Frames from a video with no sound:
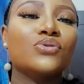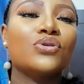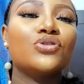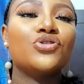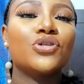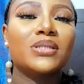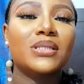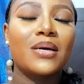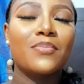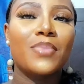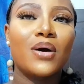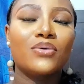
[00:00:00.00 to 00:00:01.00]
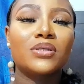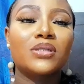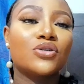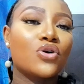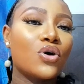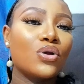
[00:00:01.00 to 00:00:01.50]
not just about
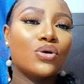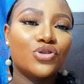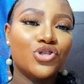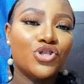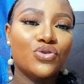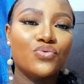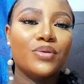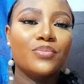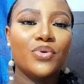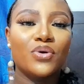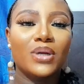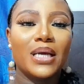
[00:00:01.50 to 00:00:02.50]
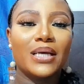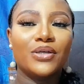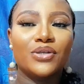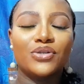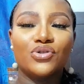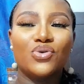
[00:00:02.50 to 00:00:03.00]
the color showing, but
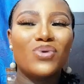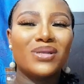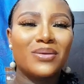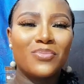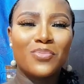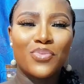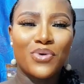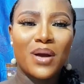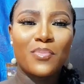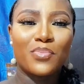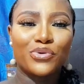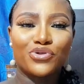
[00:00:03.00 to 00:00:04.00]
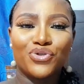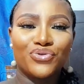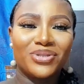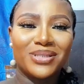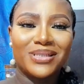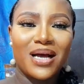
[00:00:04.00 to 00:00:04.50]
like you want the bra
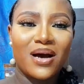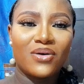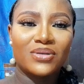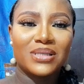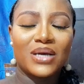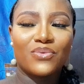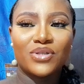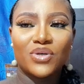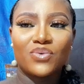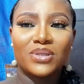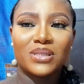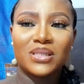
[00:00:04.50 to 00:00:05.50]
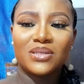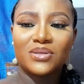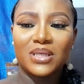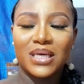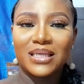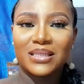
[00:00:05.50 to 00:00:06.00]
protruding out, like when someone sees you,
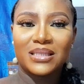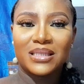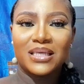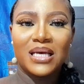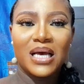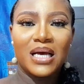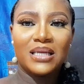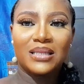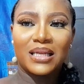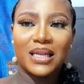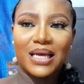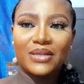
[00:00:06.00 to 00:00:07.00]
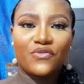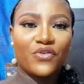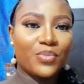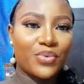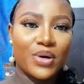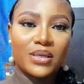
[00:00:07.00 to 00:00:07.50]
they can see the line of
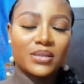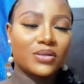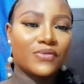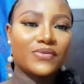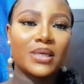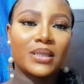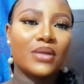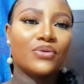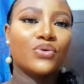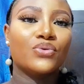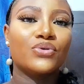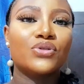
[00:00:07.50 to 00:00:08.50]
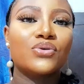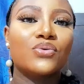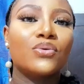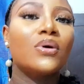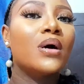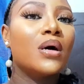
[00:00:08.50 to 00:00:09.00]
your bra and stuff like that. So
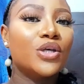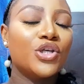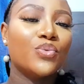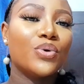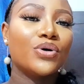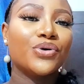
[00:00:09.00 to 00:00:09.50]
you want